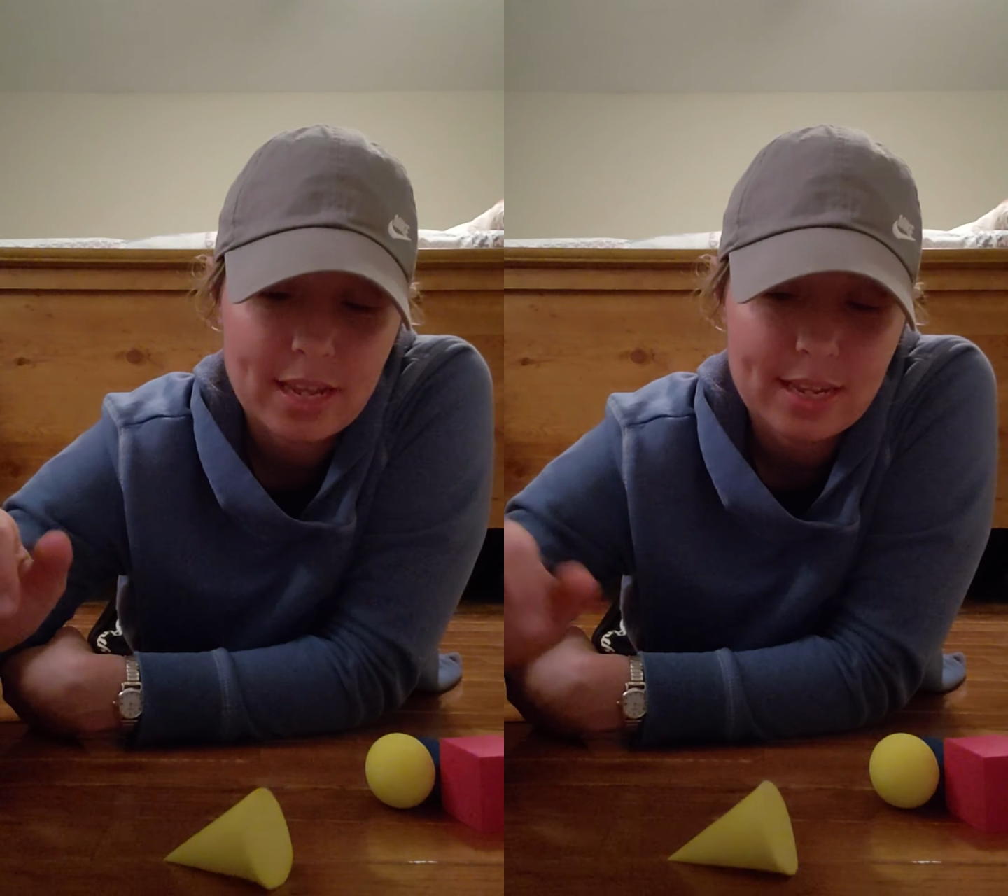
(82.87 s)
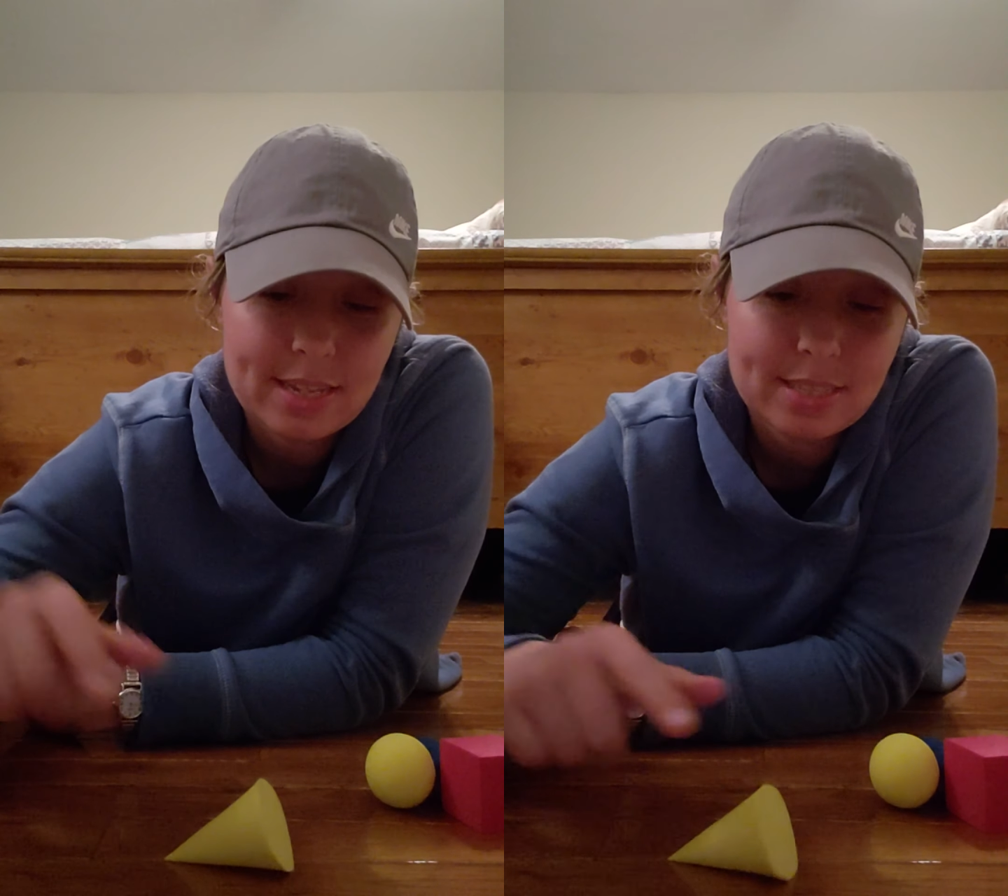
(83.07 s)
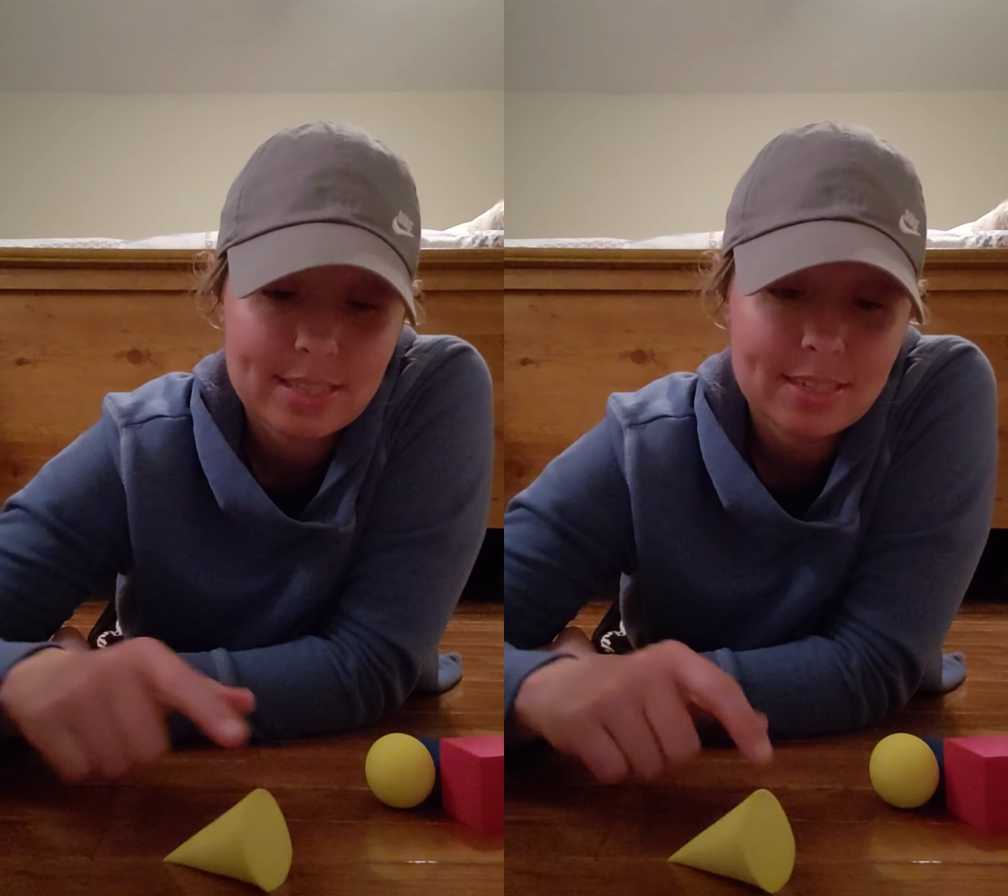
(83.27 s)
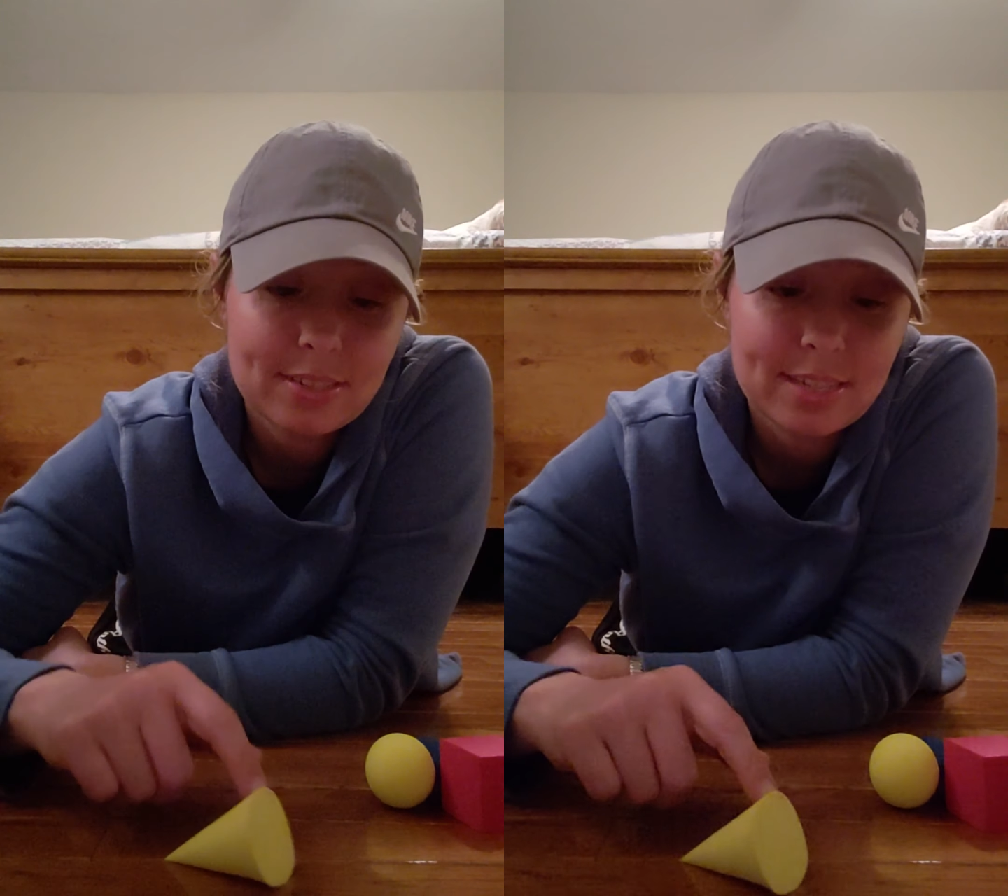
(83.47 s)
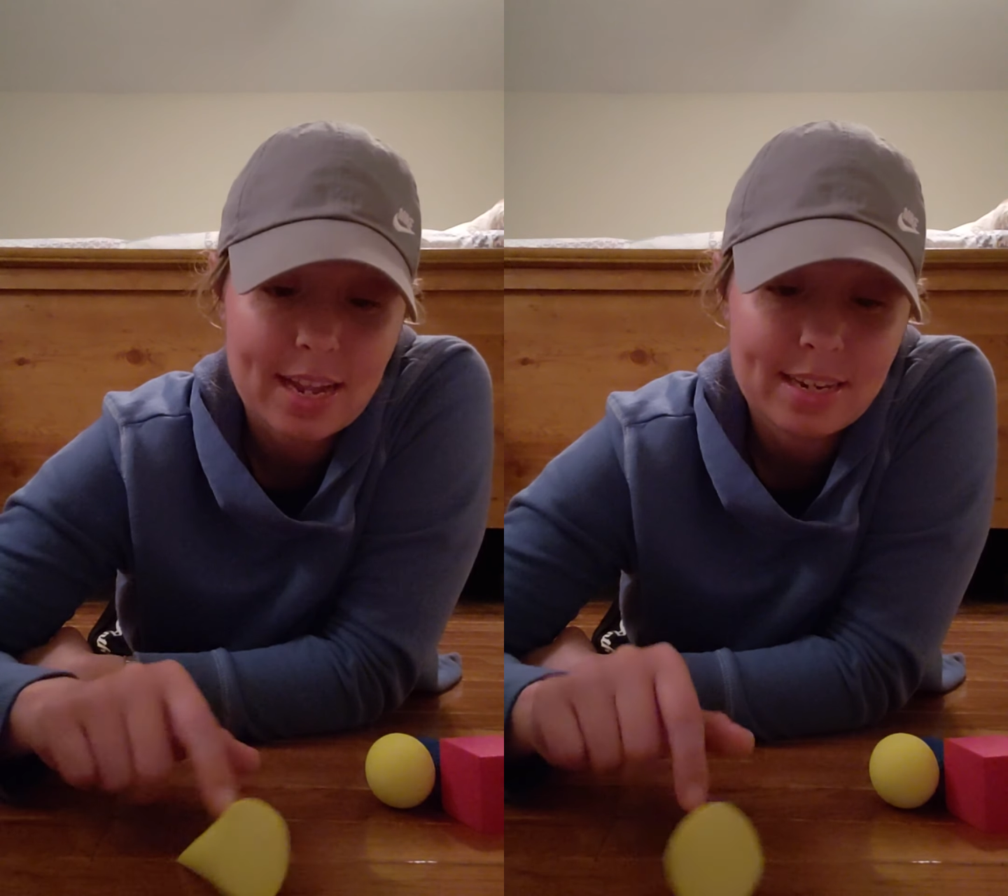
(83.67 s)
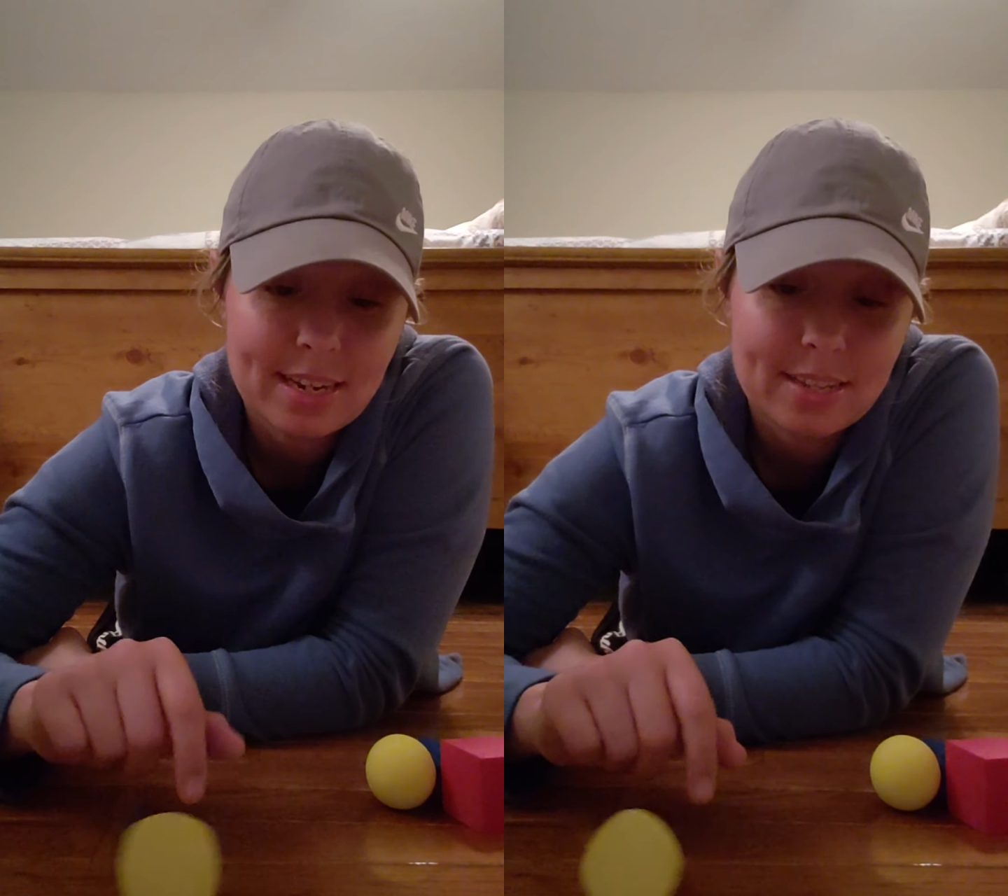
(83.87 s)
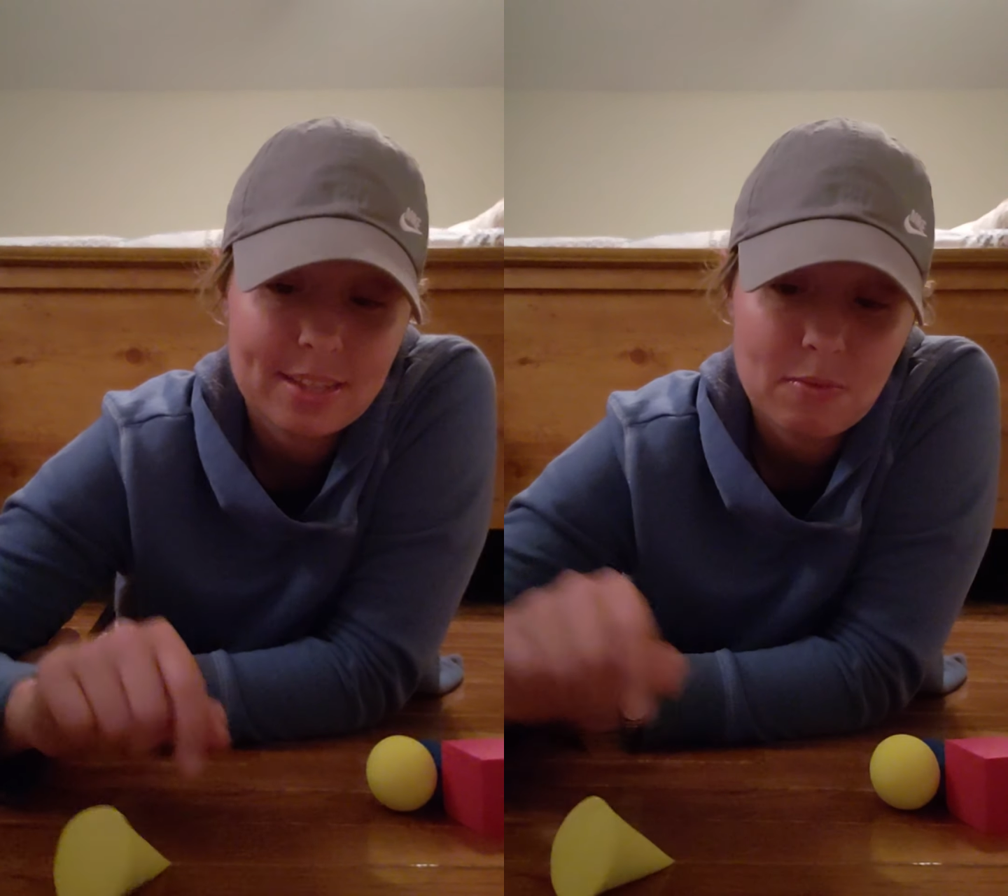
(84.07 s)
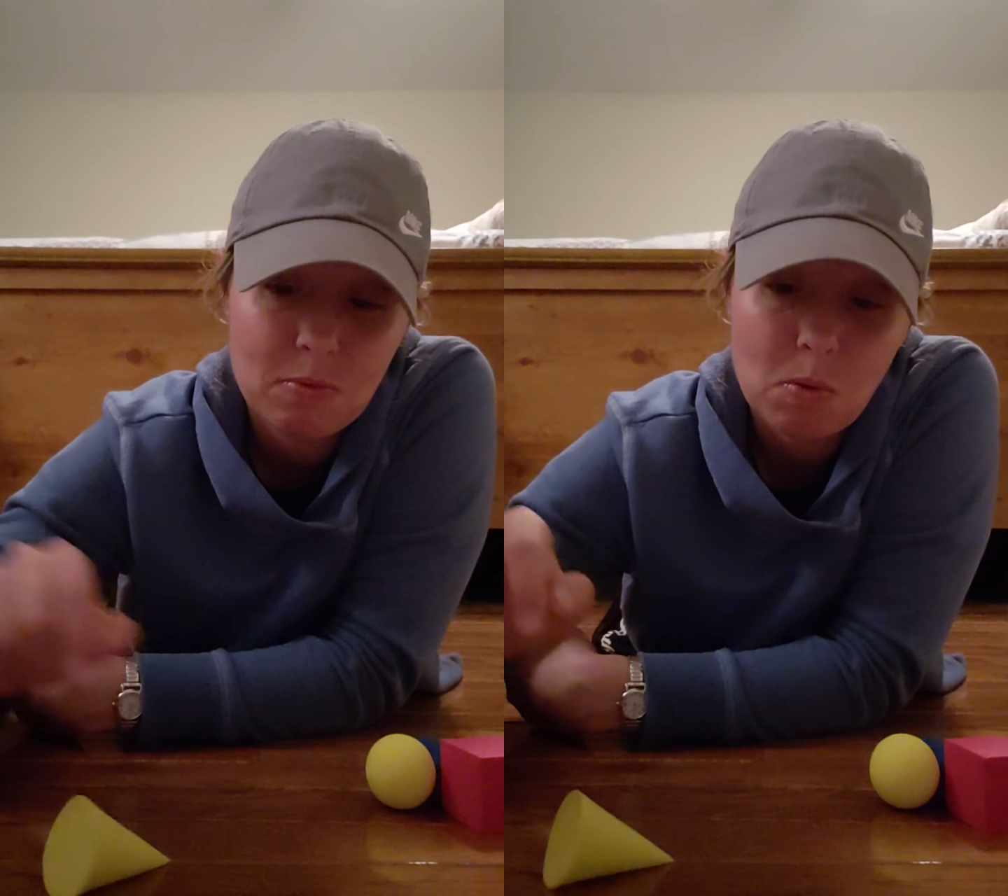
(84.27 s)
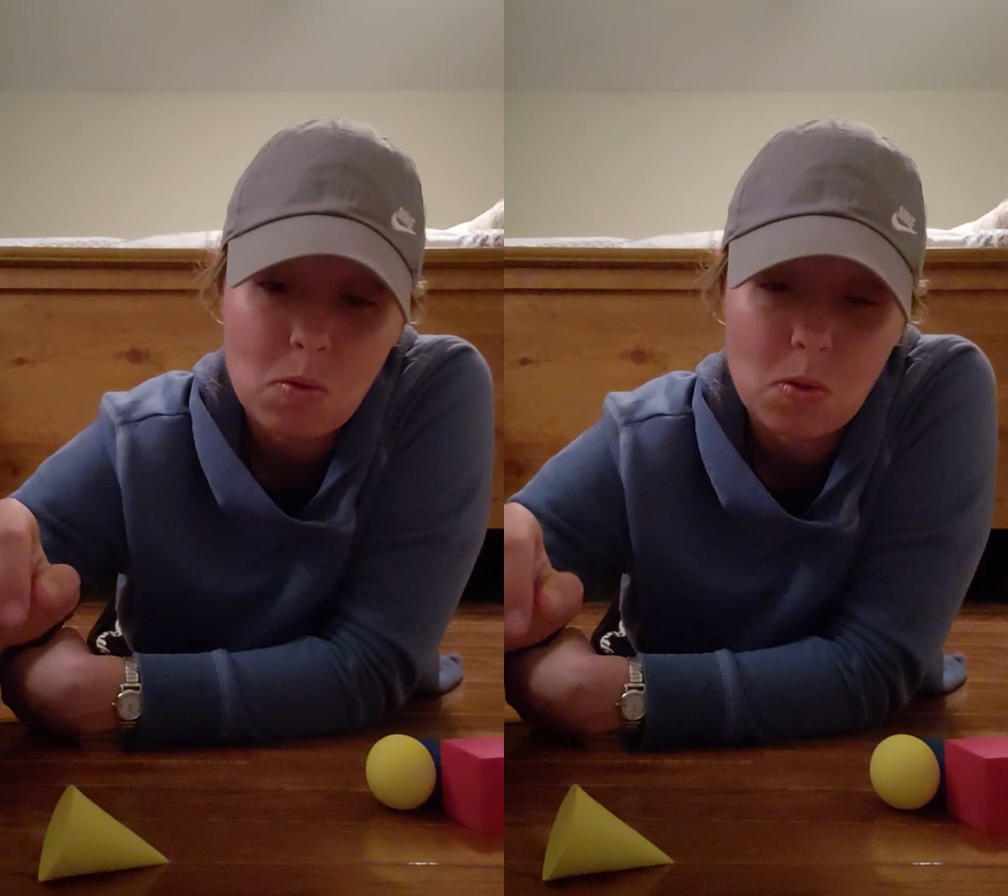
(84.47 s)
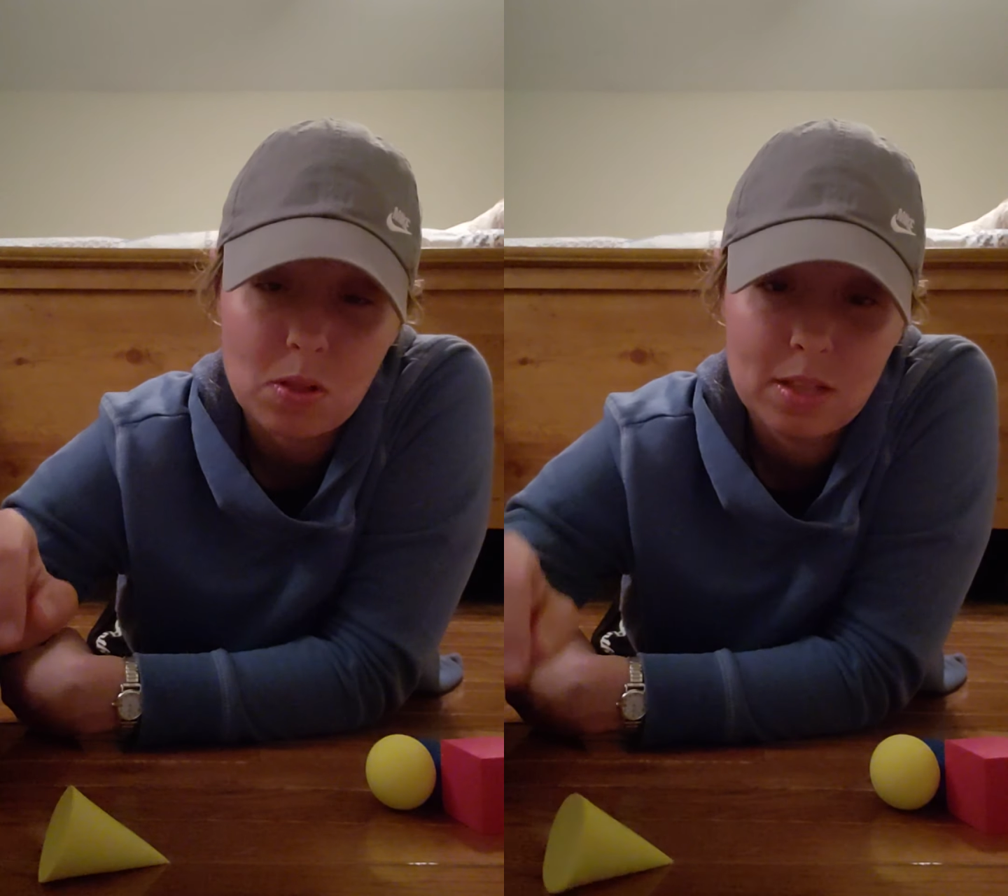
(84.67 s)
it can still technically
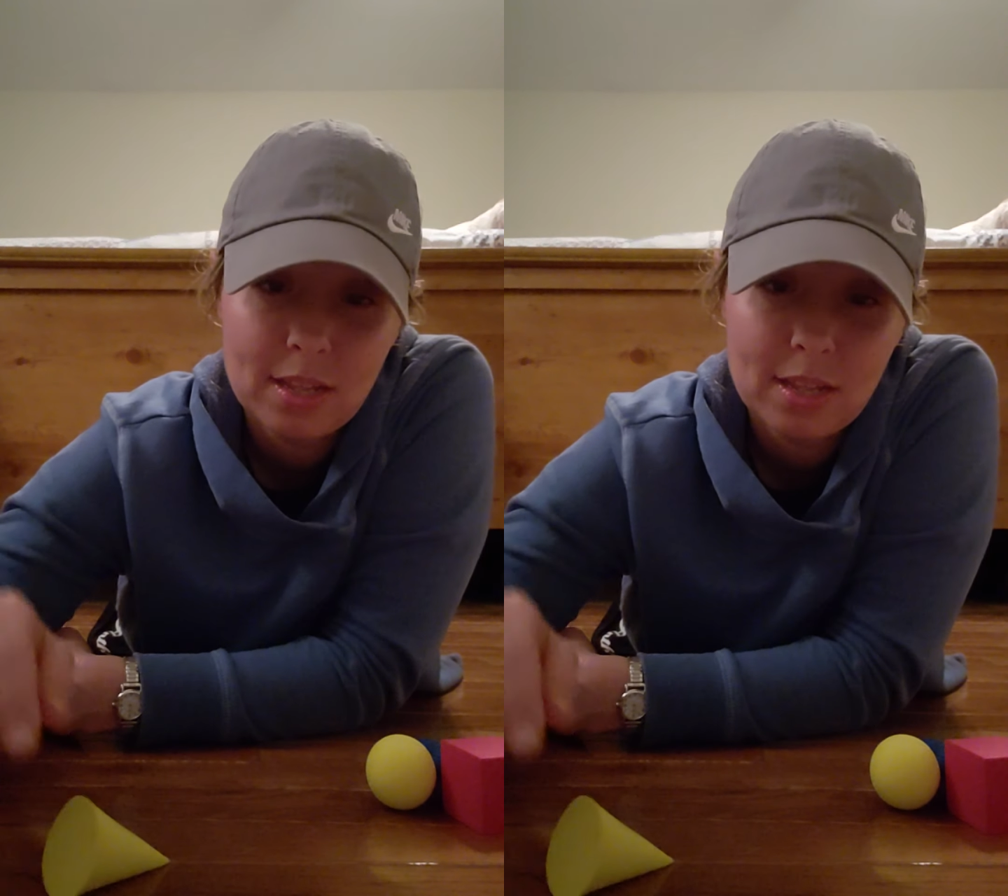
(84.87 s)
roll.